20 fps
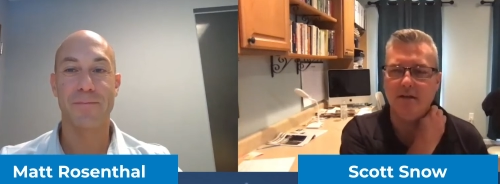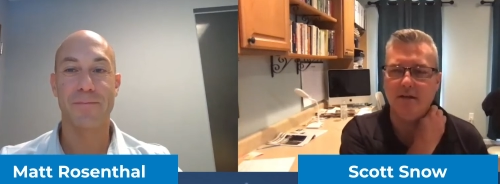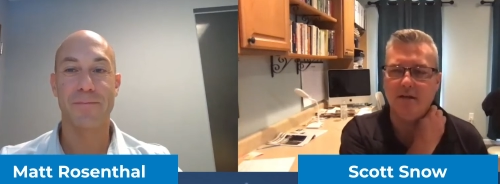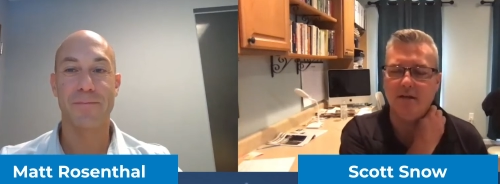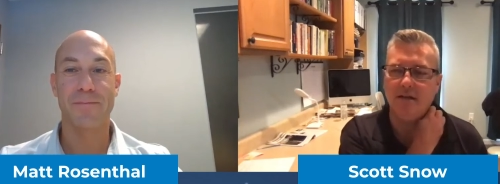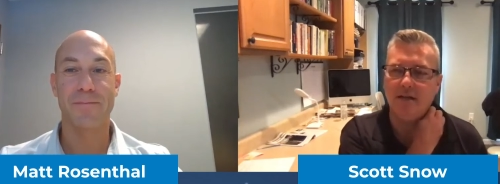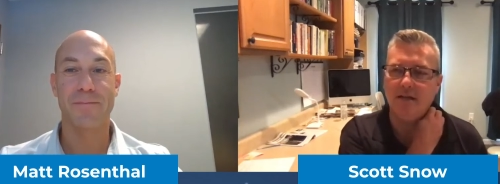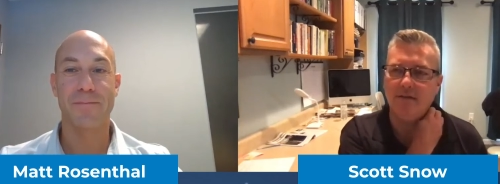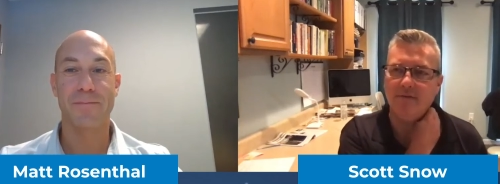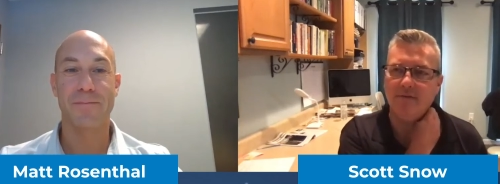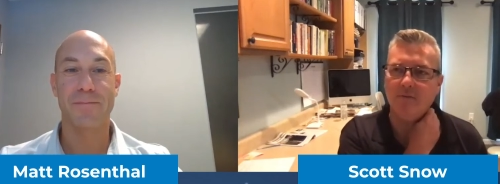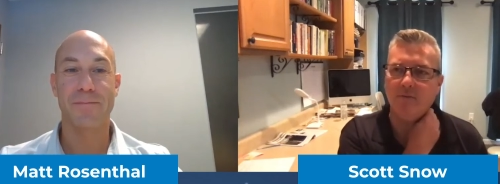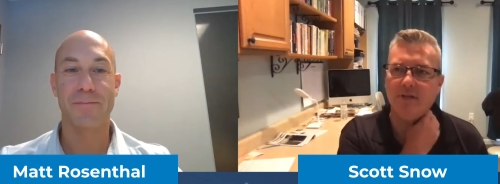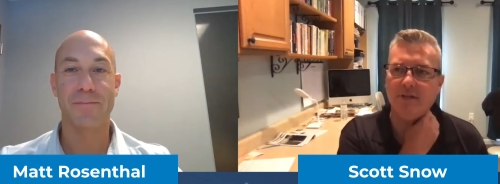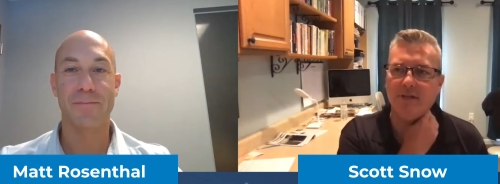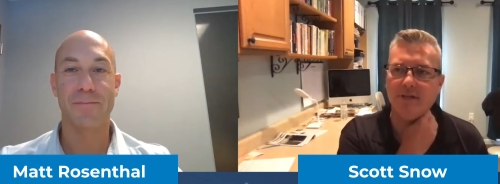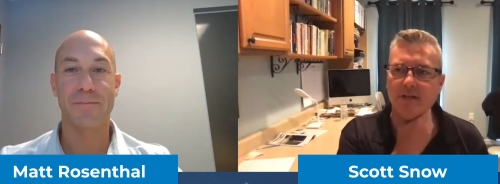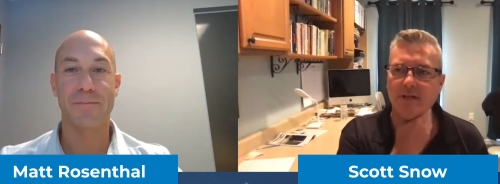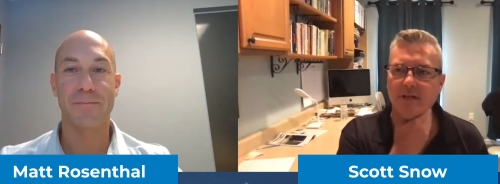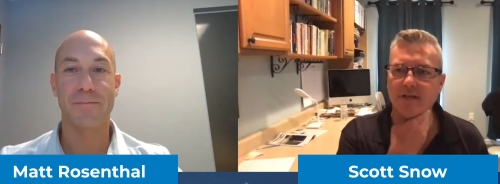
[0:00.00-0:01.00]
Speaker 1: And even
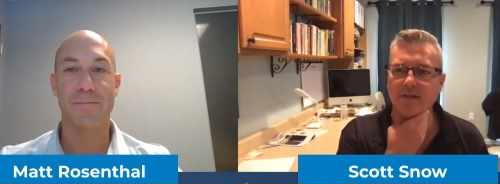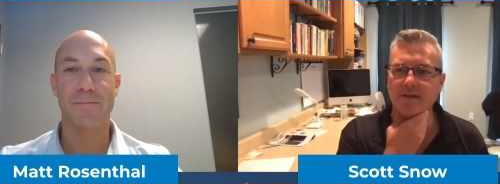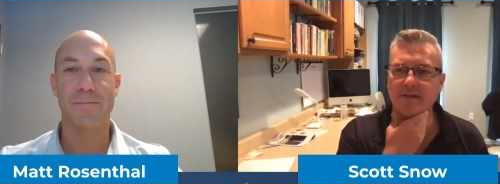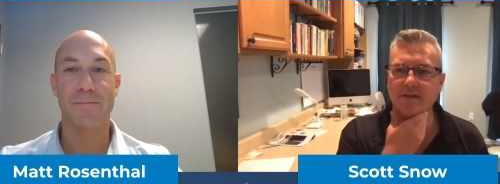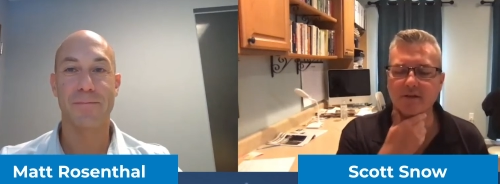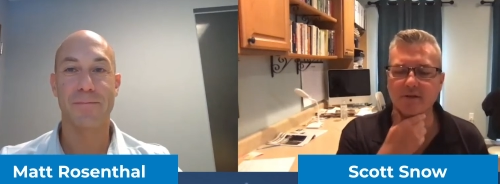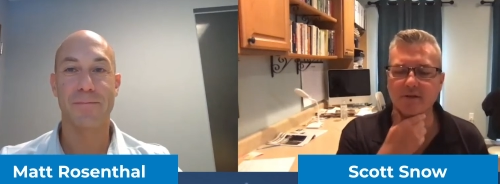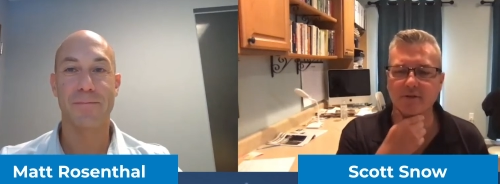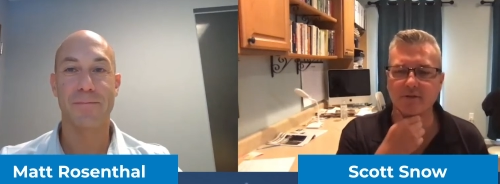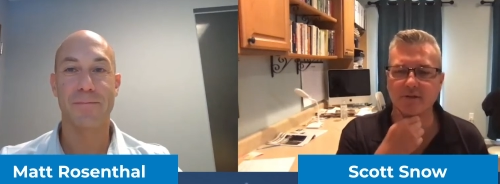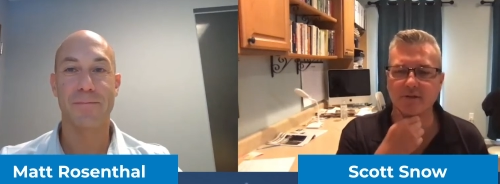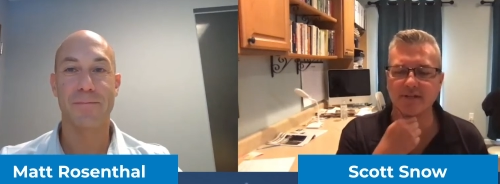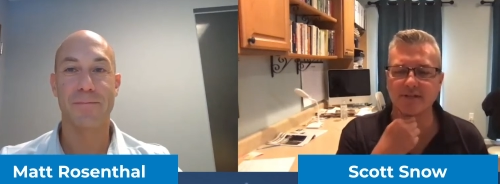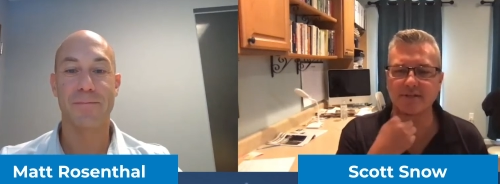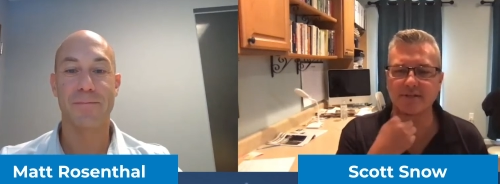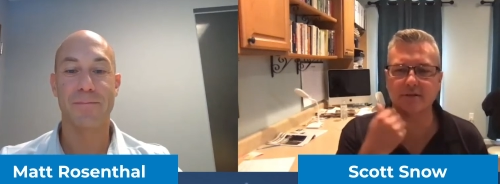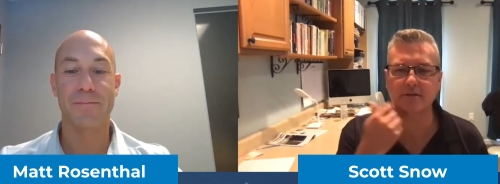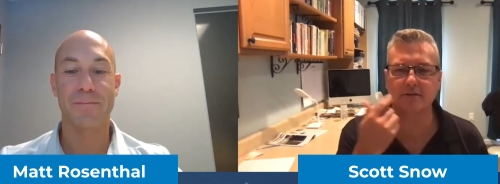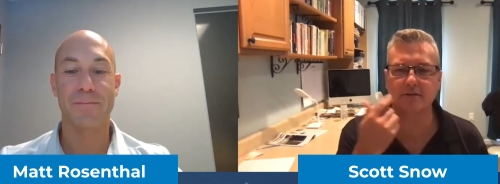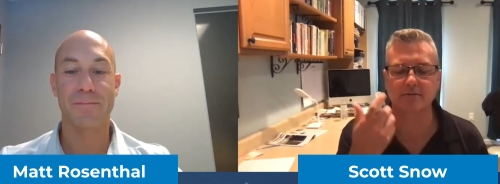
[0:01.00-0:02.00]
with,
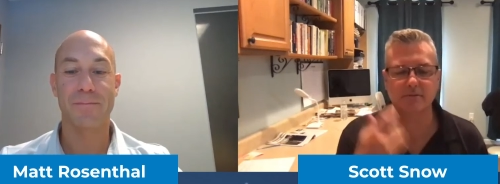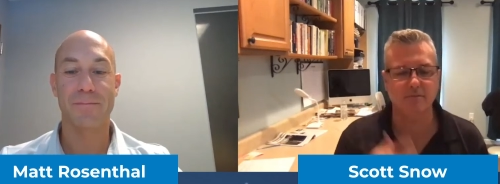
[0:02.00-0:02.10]
this